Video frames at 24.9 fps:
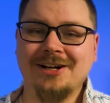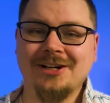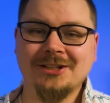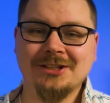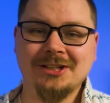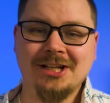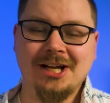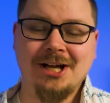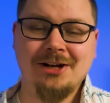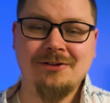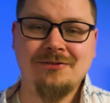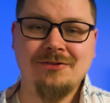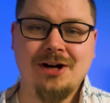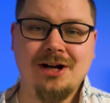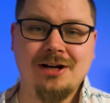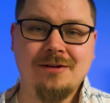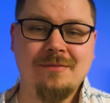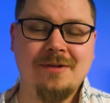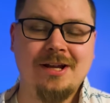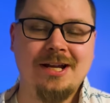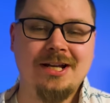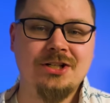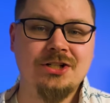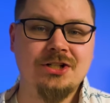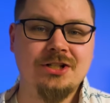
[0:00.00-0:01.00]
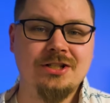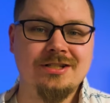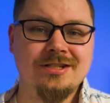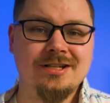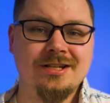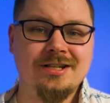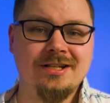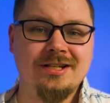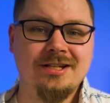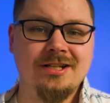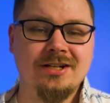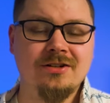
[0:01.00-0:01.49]
a lot of automations
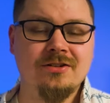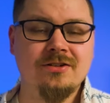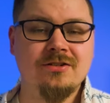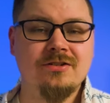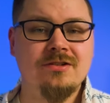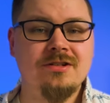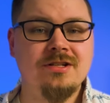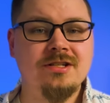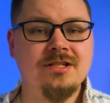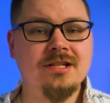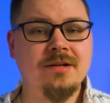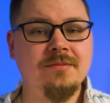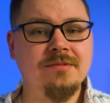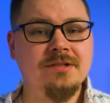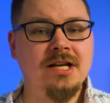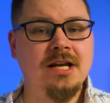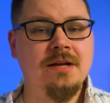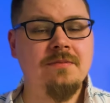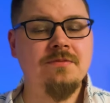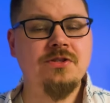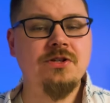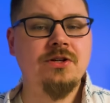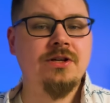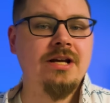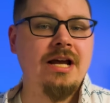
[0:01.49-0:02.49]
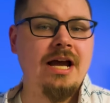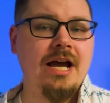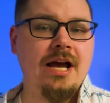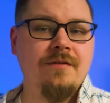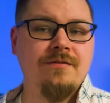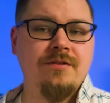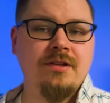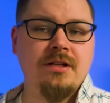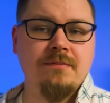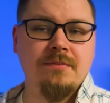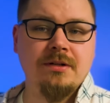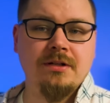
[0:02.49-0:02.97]
in here. Sometimes you can
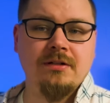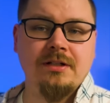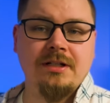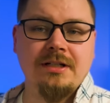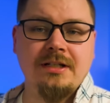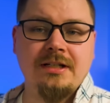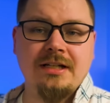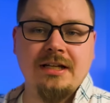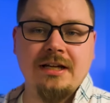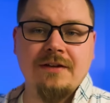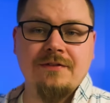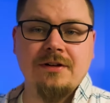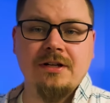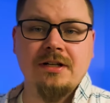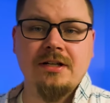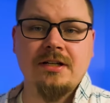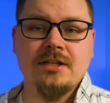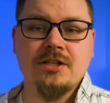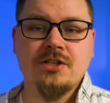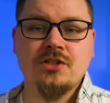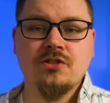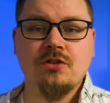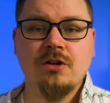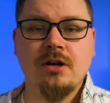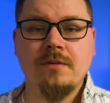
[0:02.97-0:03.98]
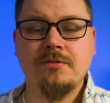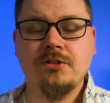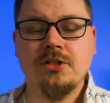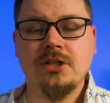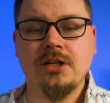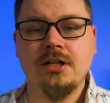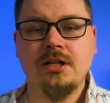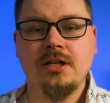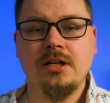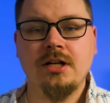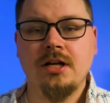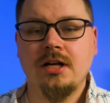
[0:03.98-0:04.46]
have the ability to give it a
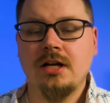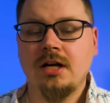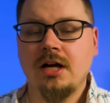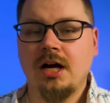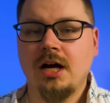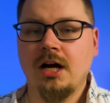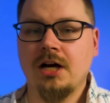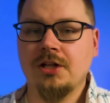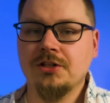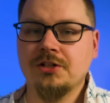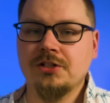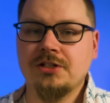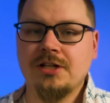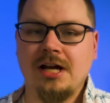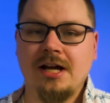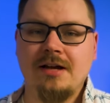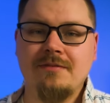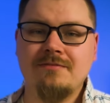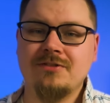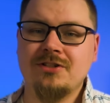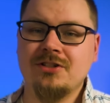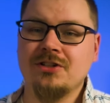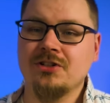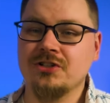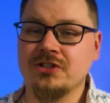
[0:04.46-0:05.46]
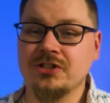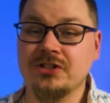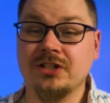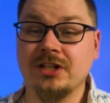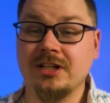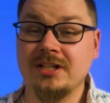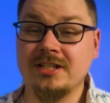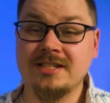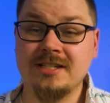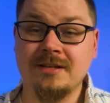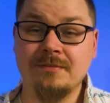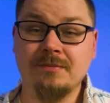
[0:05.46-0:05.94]
description. Other times you're just
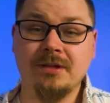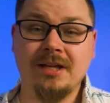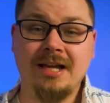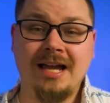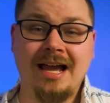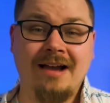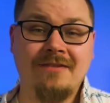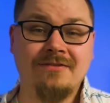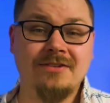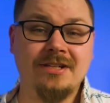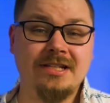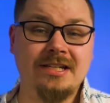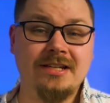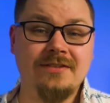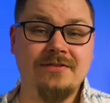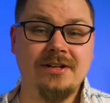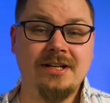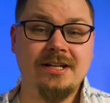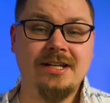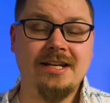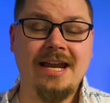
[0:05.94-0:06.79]
going to simply have to give it a